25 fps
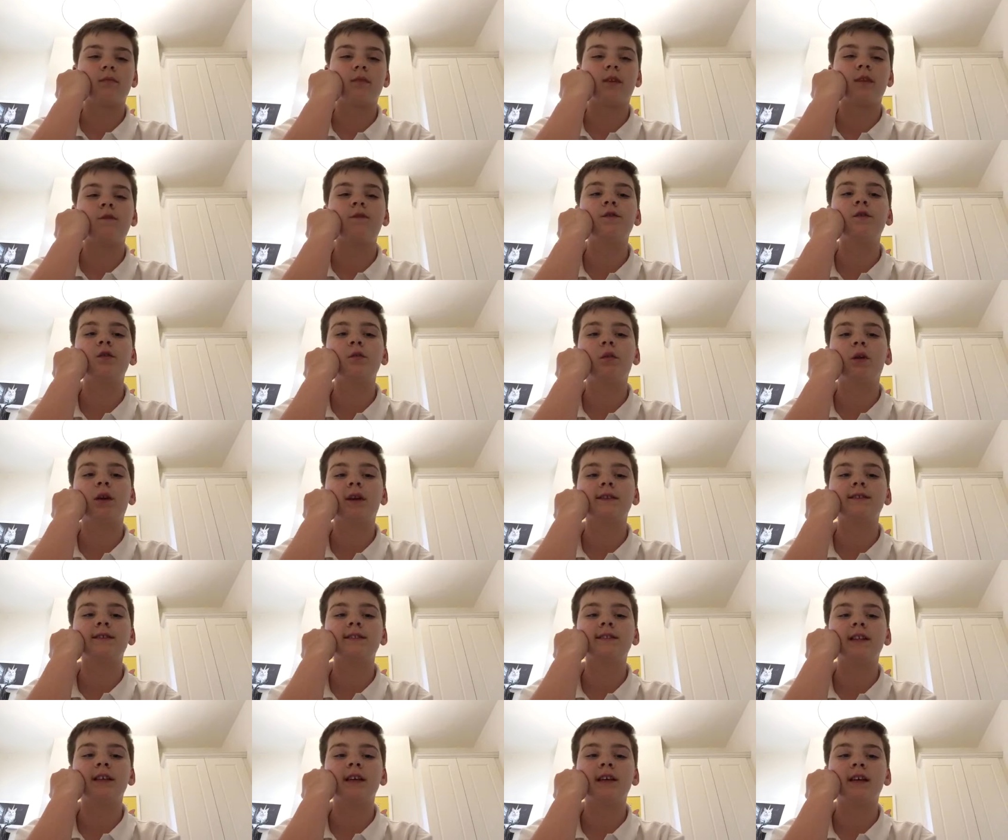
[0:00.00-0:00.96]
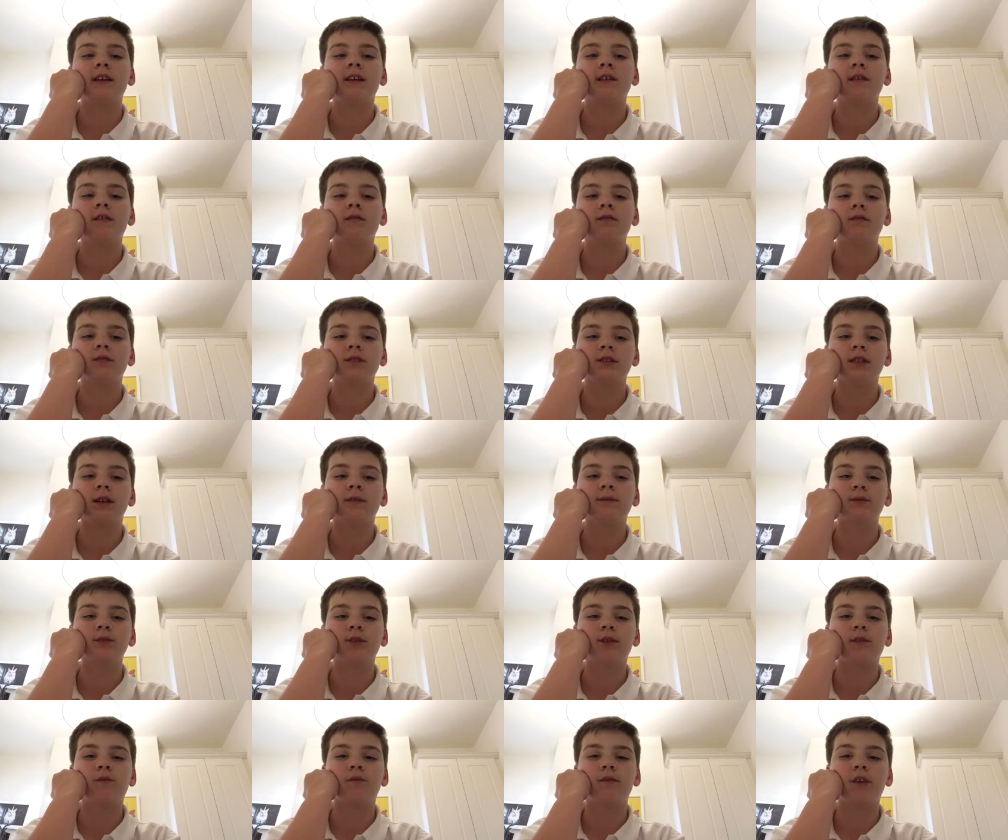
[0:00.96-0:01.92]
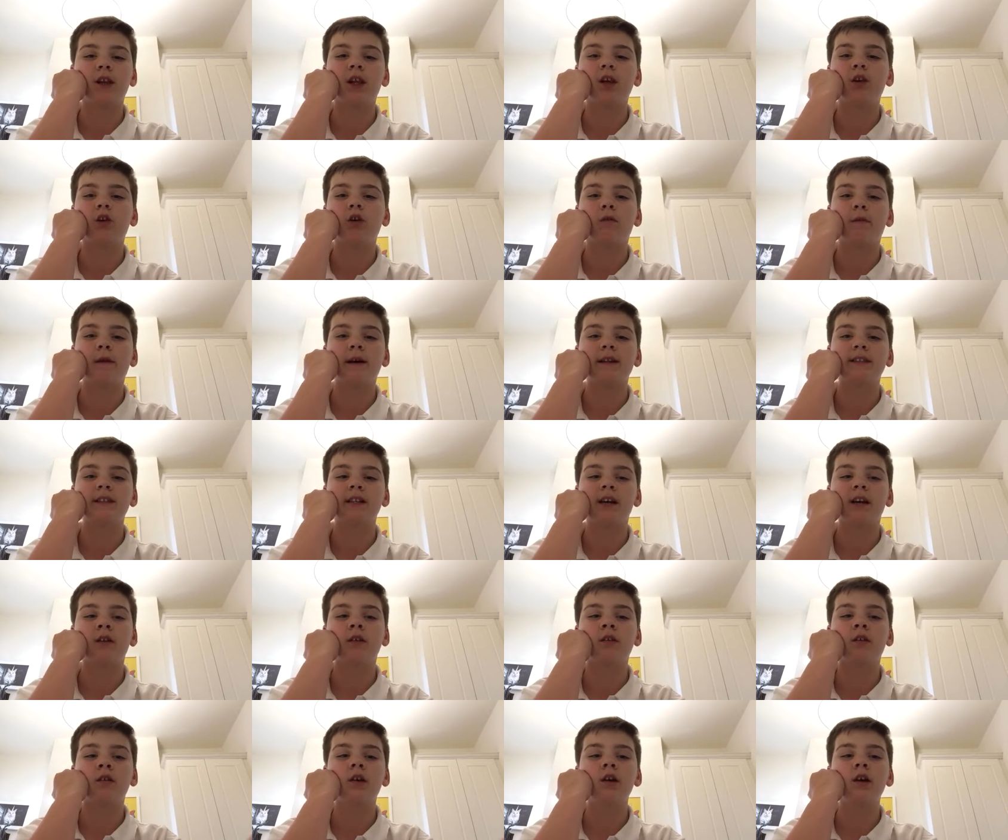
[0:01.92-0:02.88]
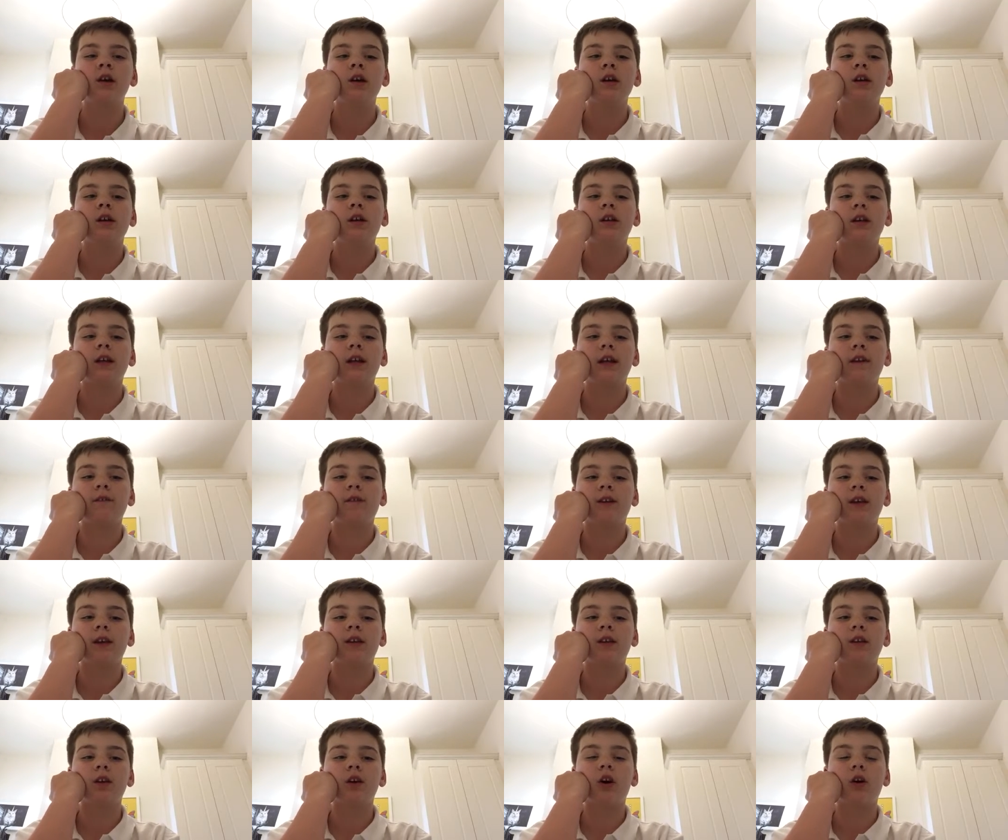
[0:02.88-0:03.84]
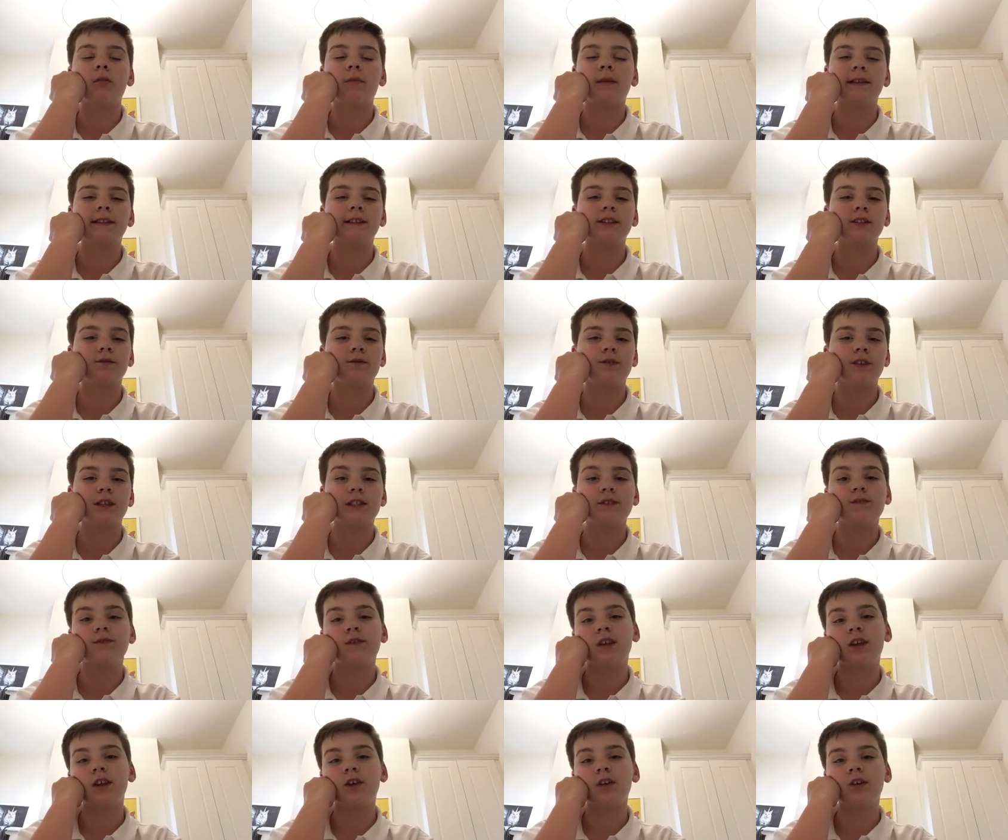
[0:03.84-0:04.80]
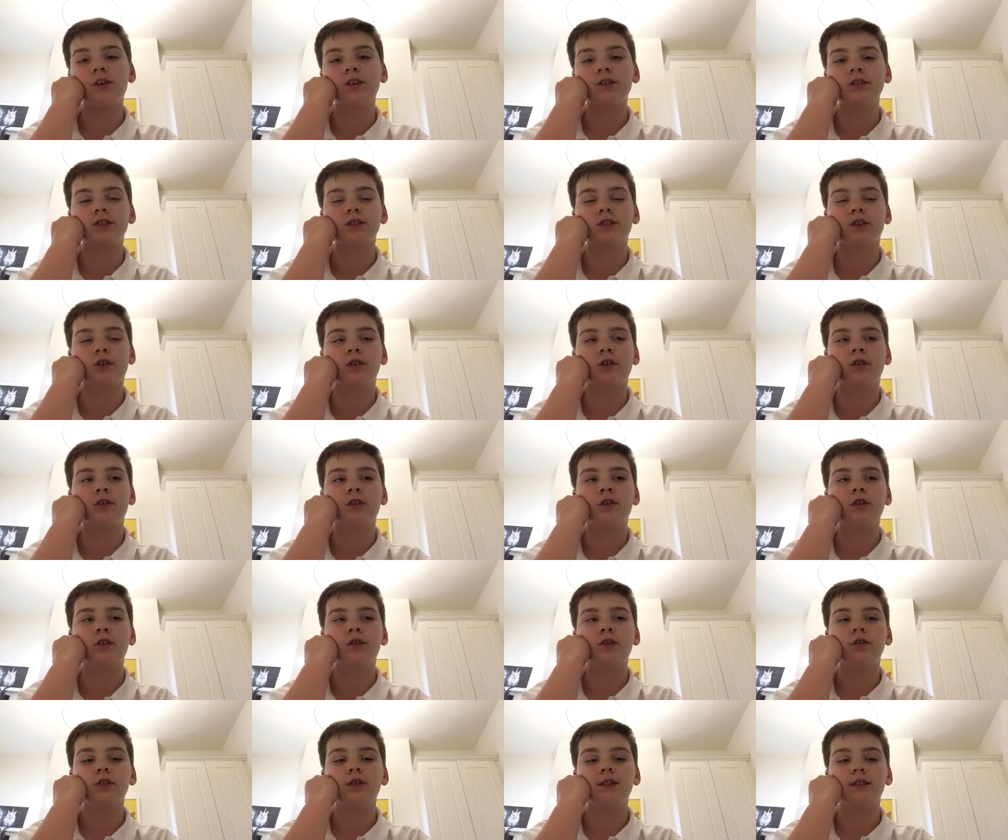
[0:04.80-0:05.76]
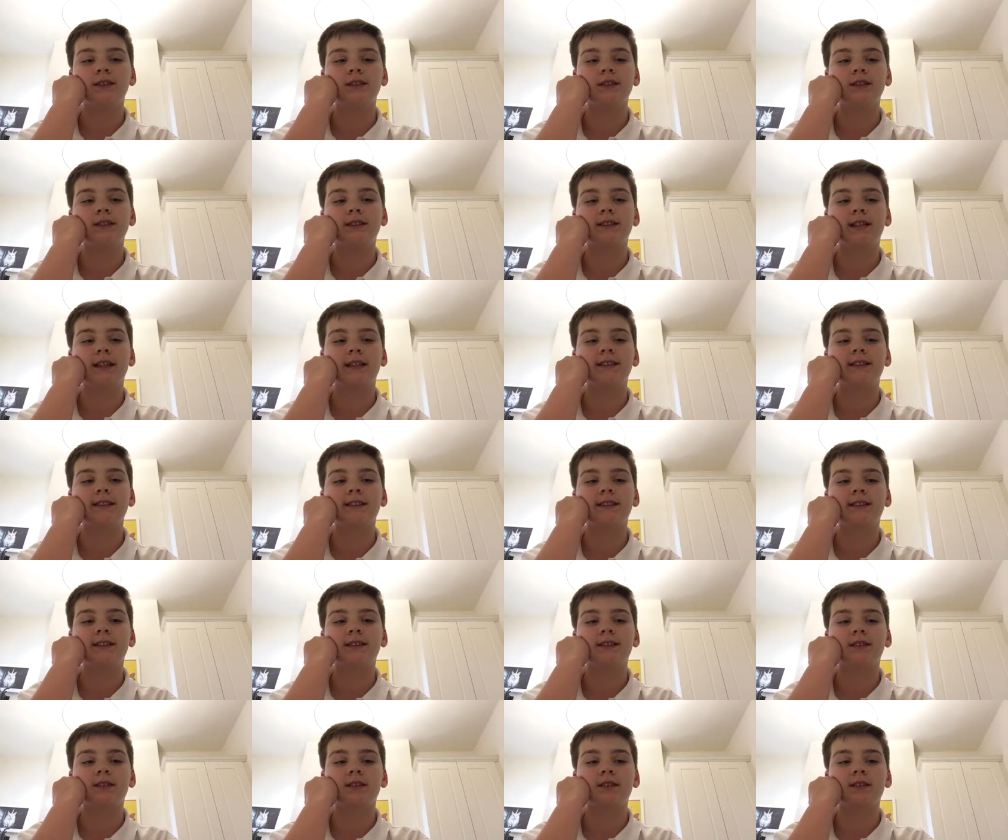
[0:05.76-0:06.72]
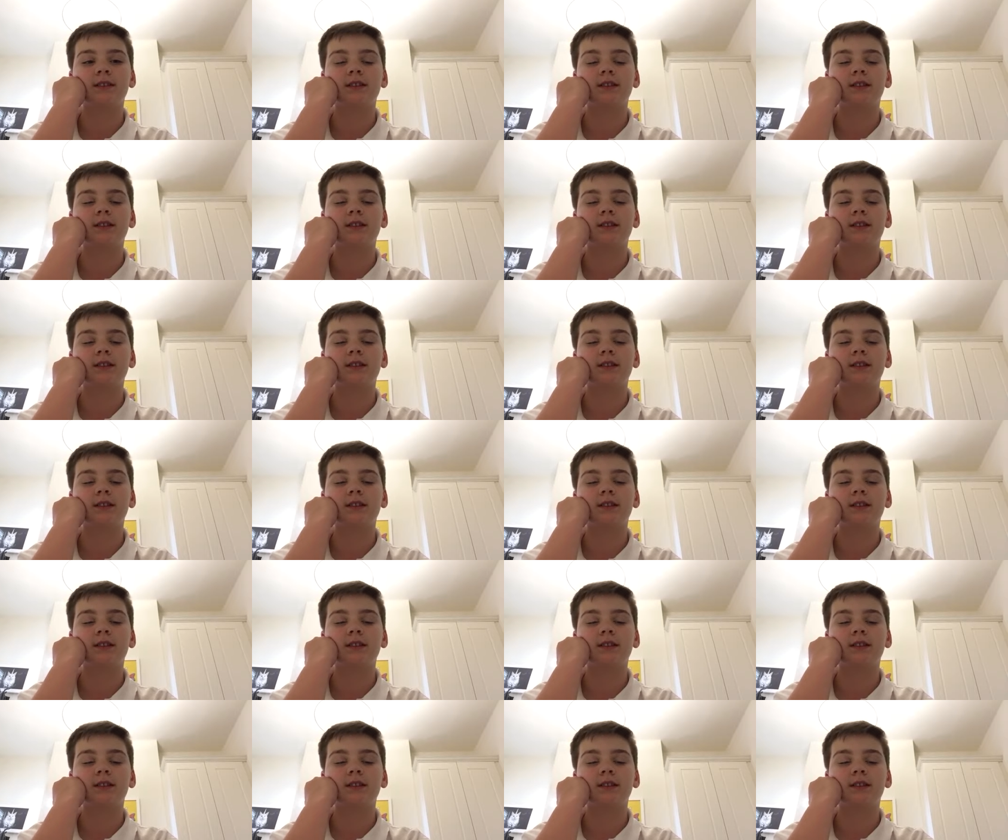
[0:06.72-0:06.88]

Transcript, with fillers: if you wanna see some sort of video on my channel leave it in the comments of this video so you can suggest